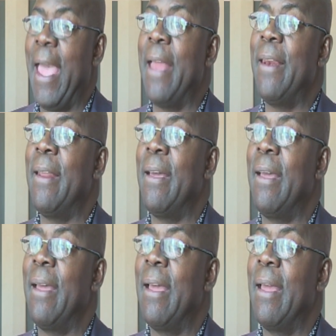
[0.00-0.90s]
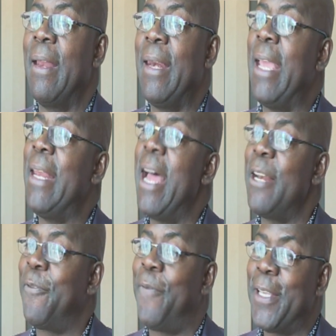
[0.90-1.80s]
And they
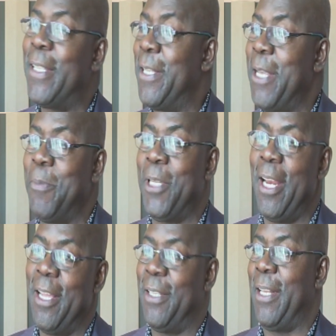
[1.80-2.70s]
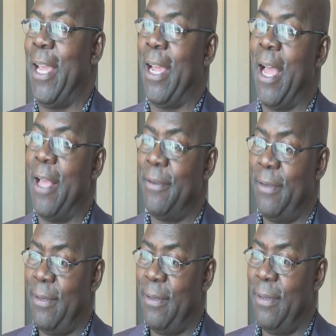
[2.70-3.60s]
don't face the same challenges like
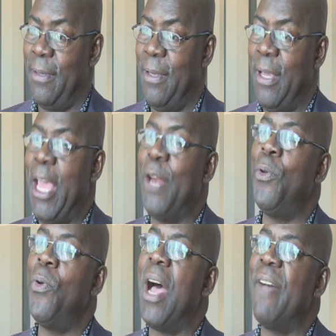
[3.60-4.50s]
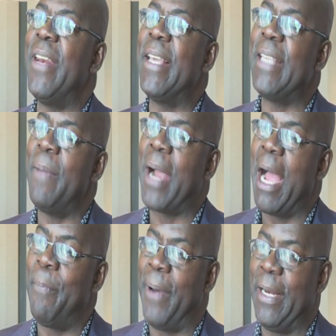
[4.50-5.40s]
us. And you have the same
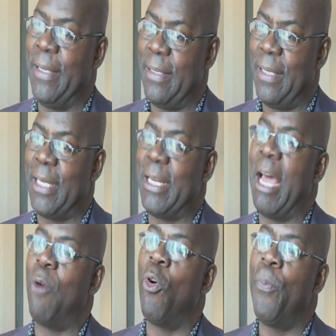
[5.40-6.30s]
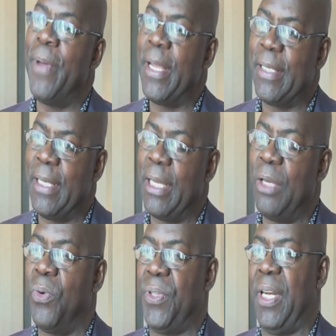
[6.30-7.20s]
companies that are operating
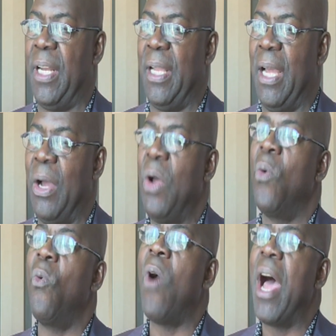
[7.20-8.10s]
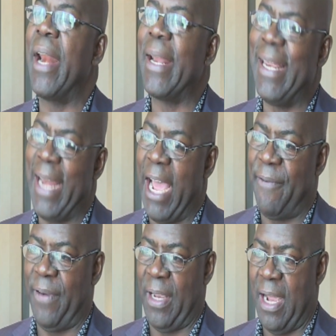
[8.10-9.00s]
in Australia who are in
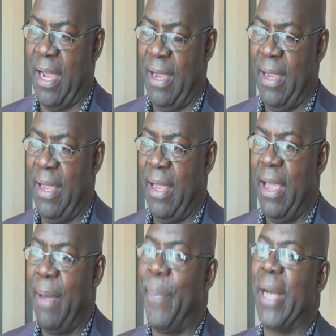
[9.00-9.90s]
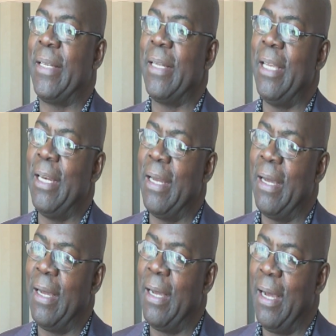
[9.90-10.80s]
Africa. But in
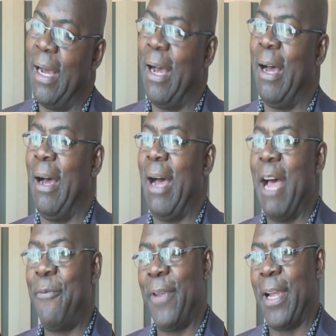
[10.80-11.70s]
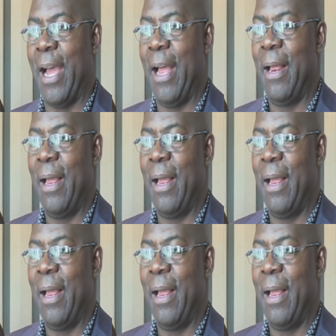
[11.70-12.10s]
Africa,